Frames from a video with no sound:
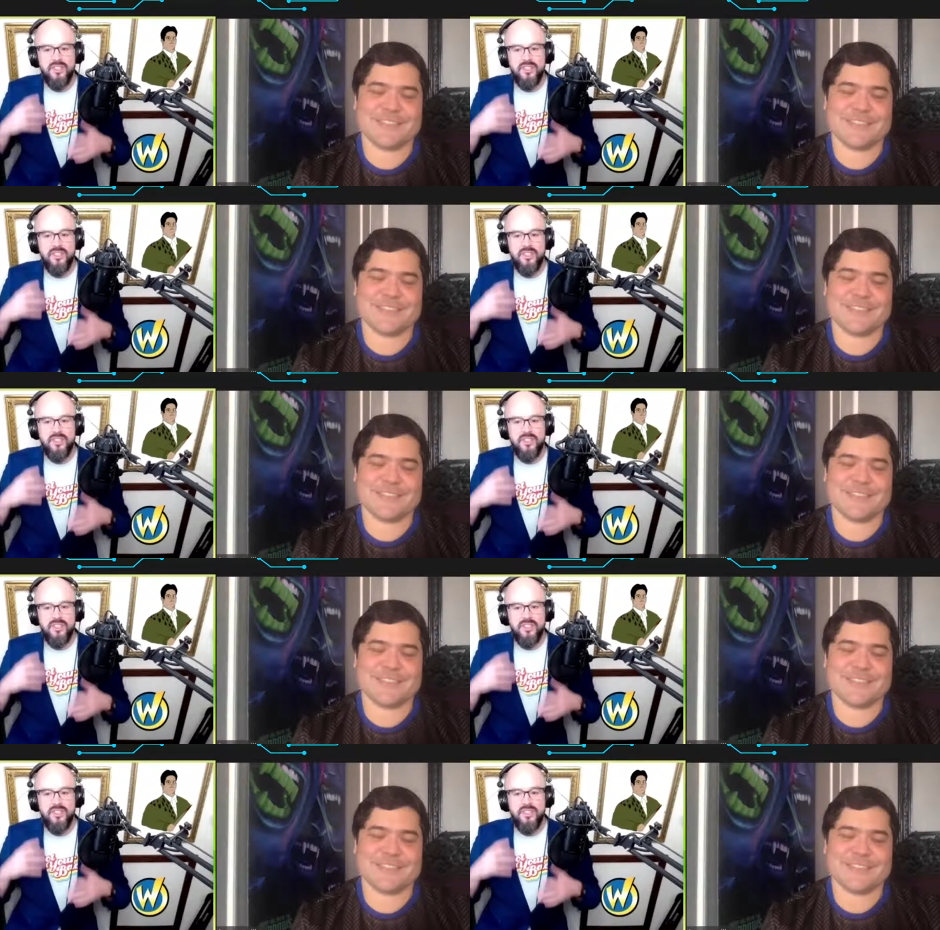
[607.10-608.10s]
Speaker 1: on the
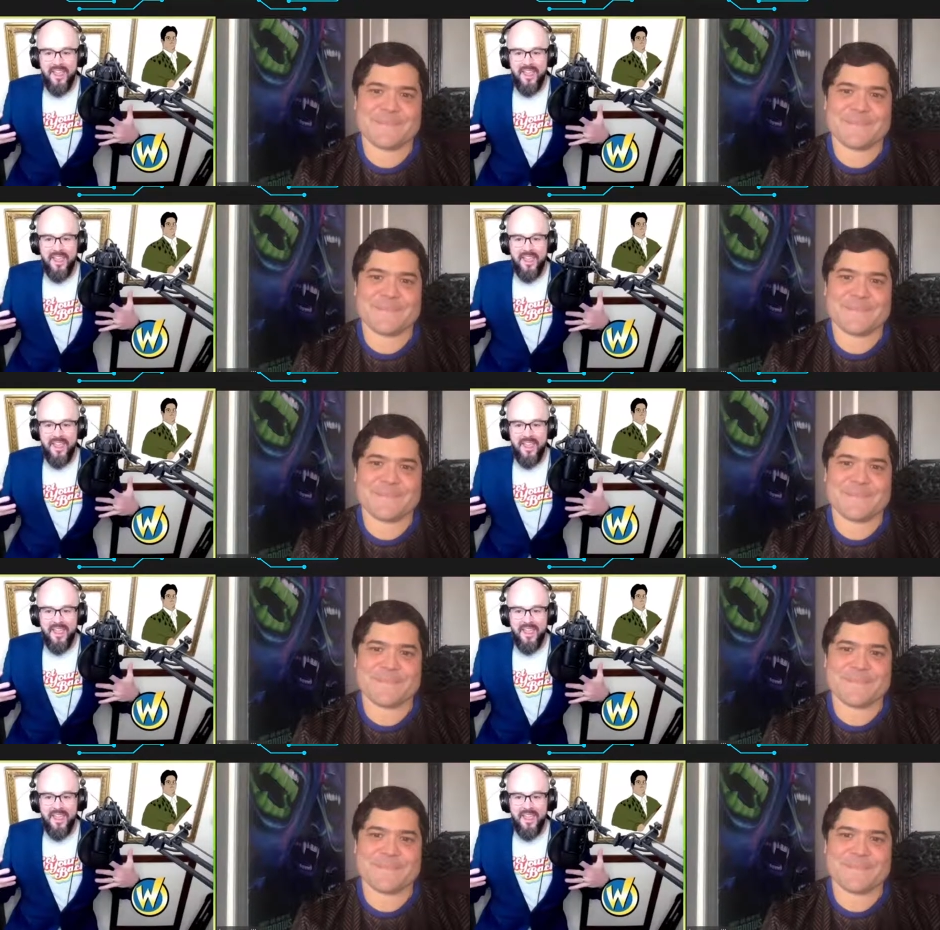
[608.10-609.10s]
show. Just,